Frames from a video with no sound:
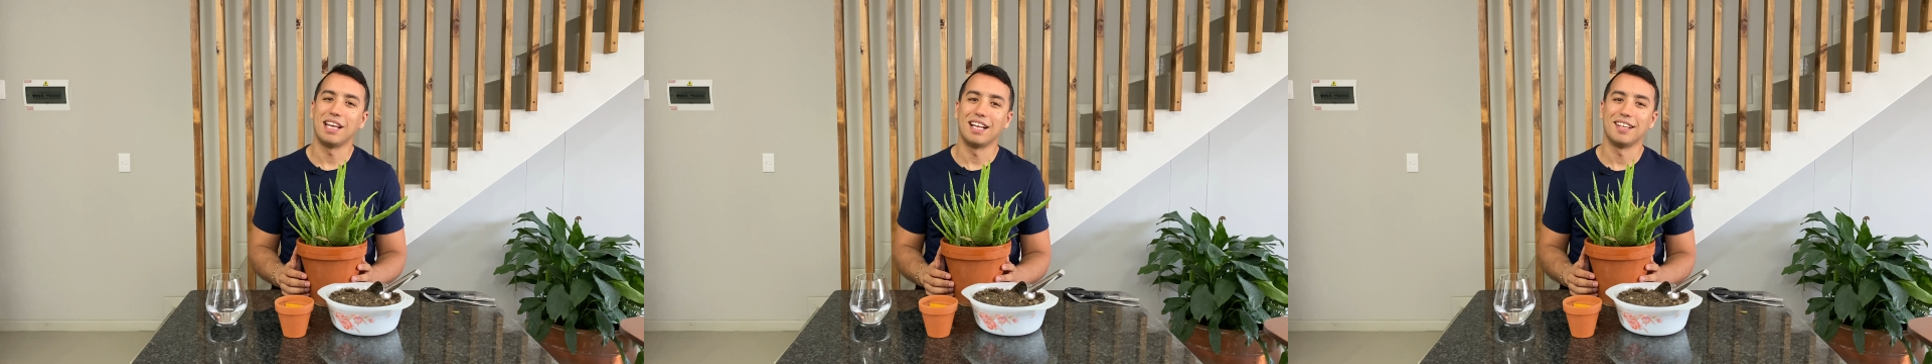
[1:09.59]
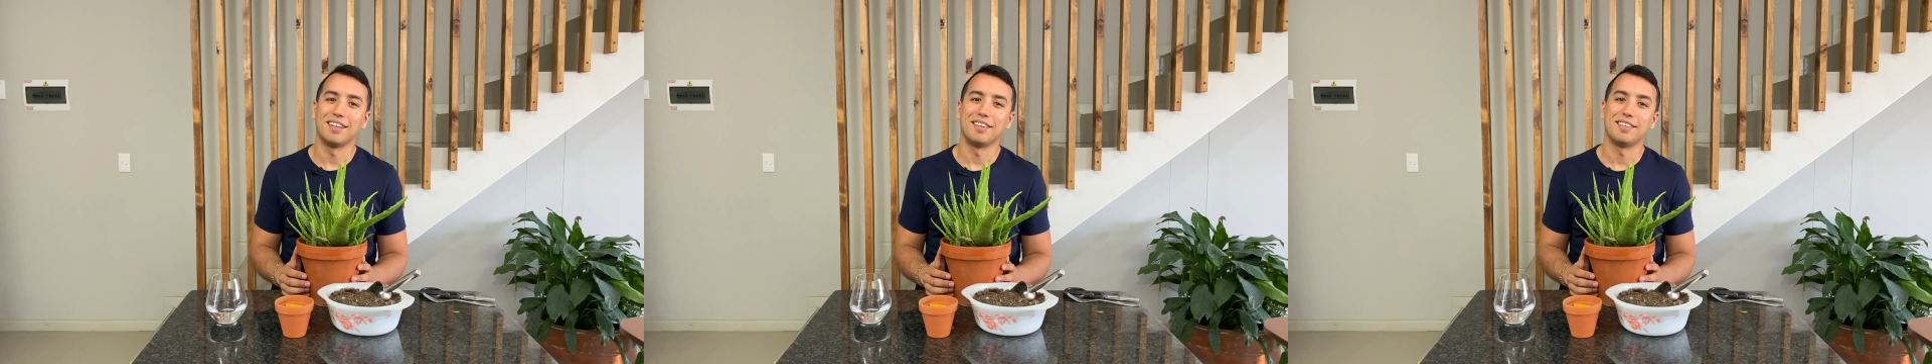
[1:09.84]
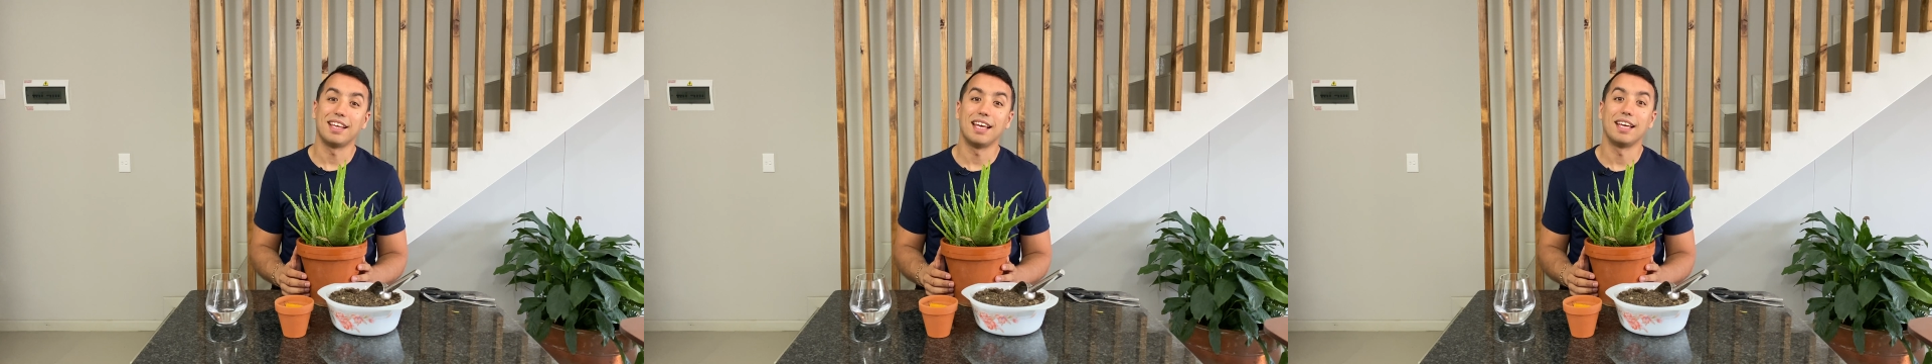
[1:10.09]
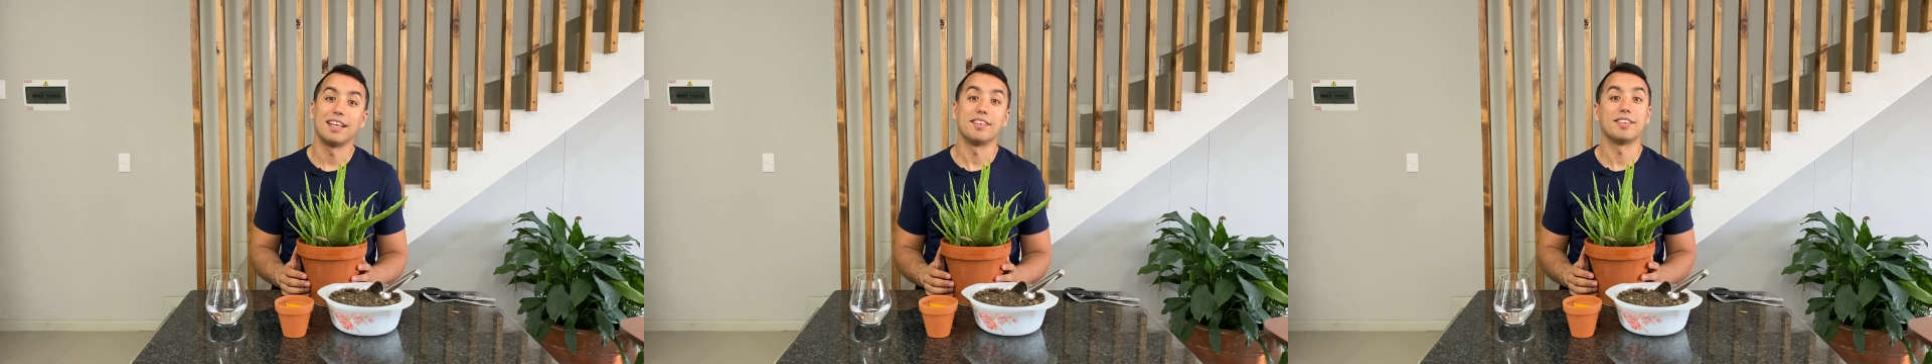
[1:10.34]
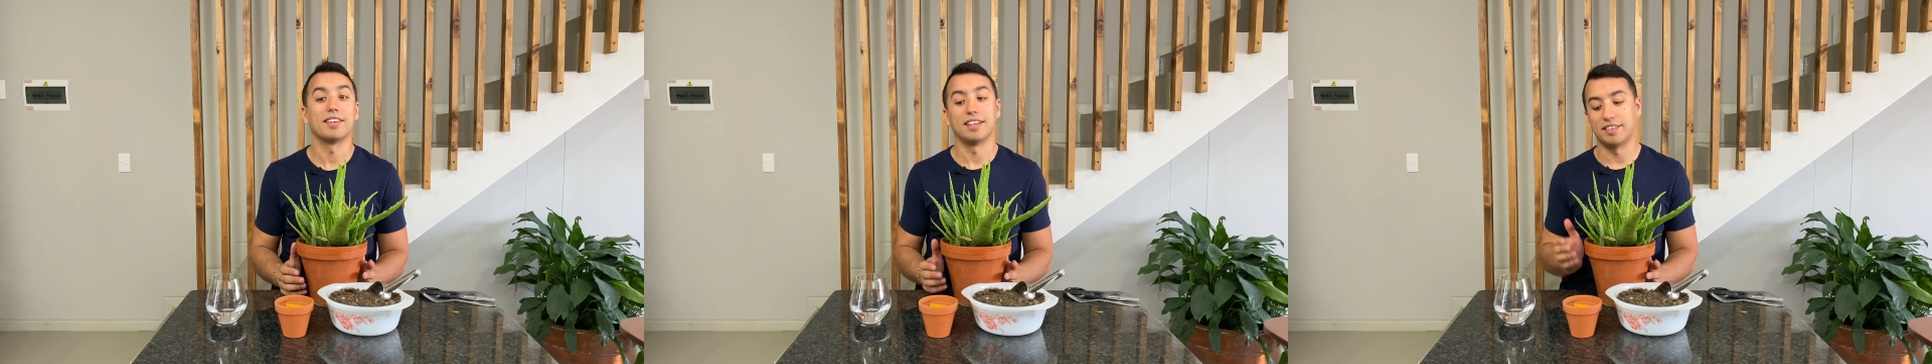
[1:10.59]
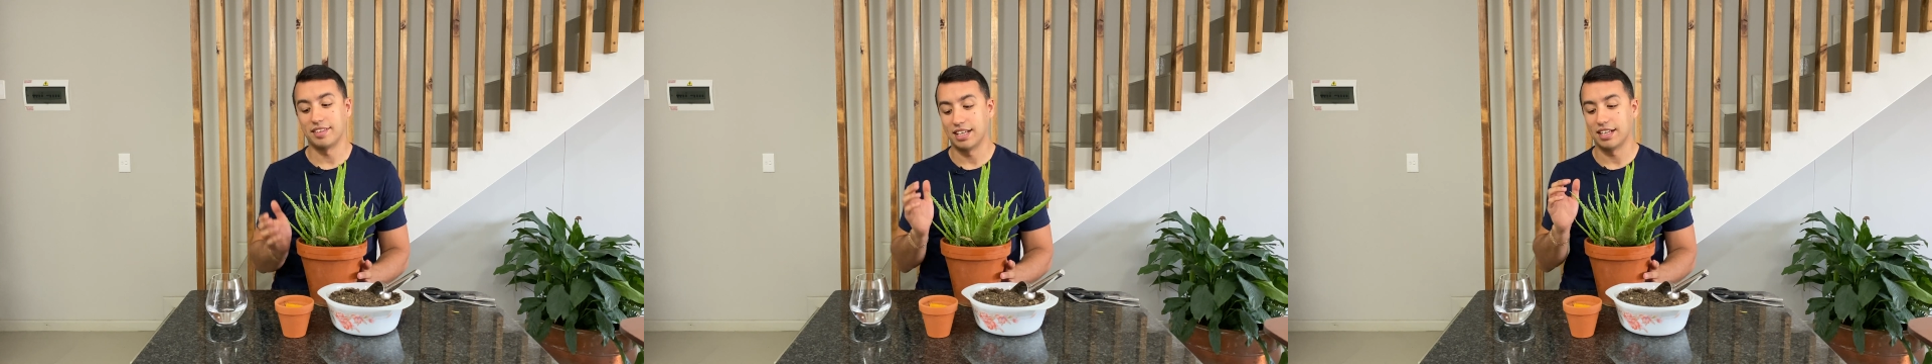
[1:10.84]
aloes as
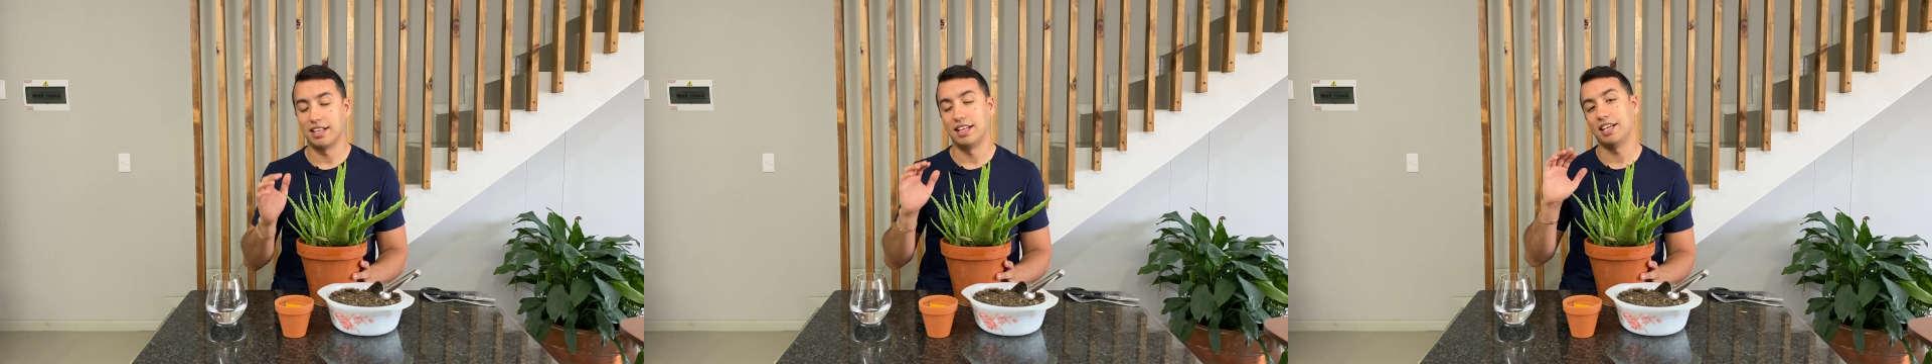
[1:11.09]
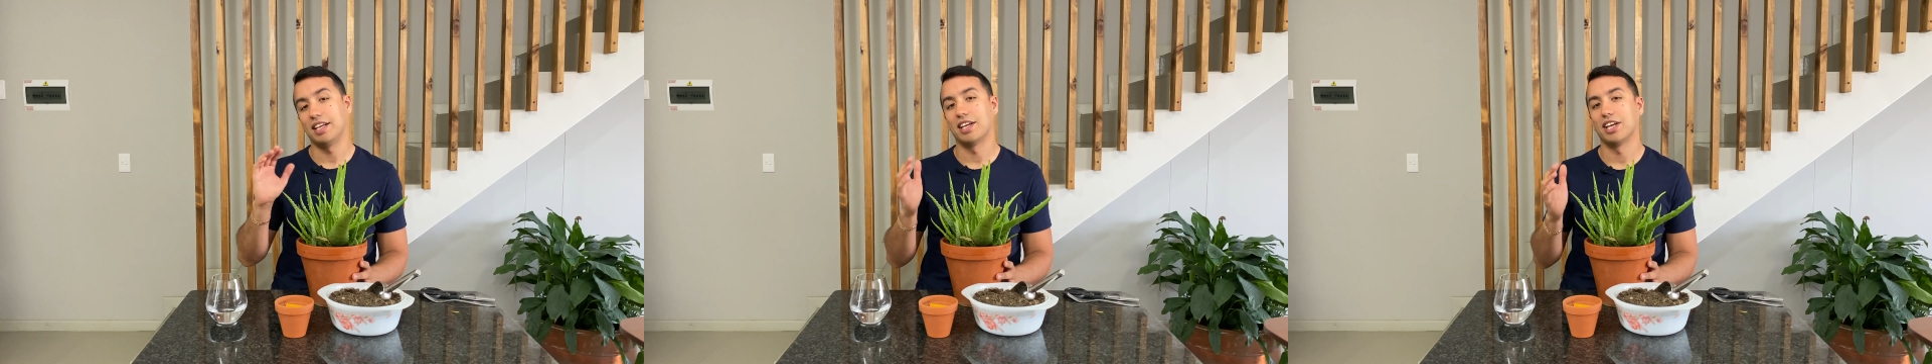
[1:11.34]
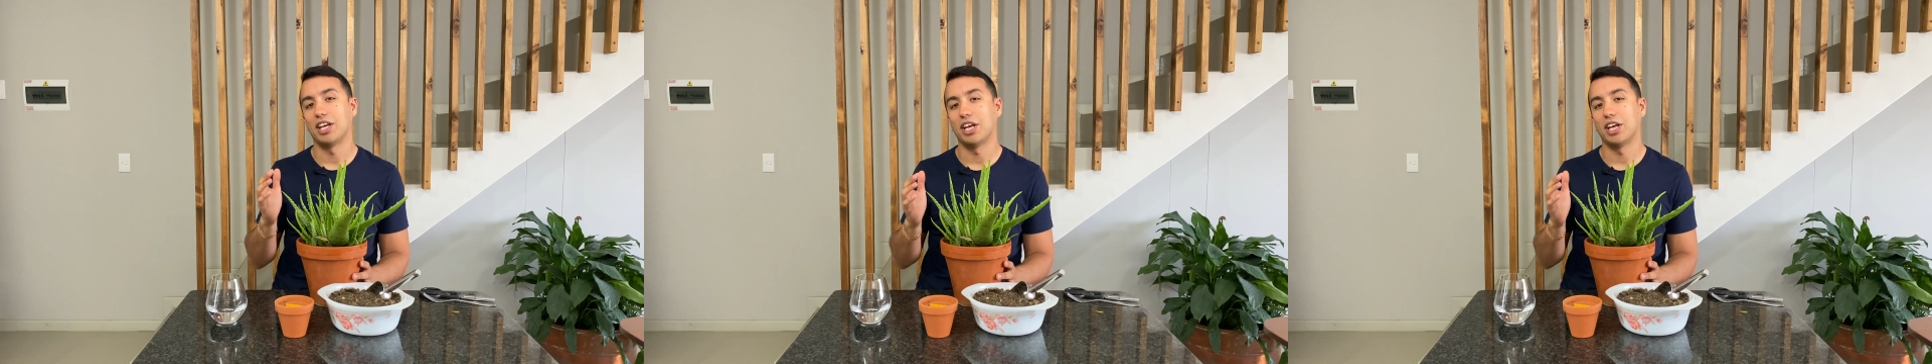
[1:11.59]
a slightly